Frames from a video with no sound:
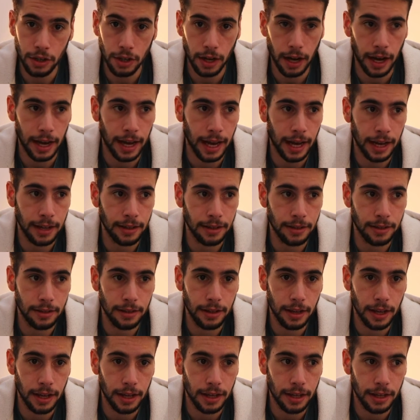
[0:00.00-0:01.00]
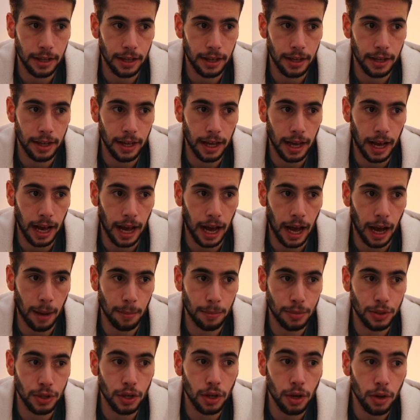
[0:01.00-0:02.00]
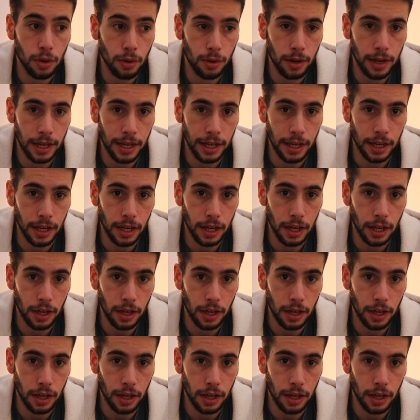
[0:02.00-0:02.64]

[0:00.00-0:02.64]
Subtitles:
I had absolutely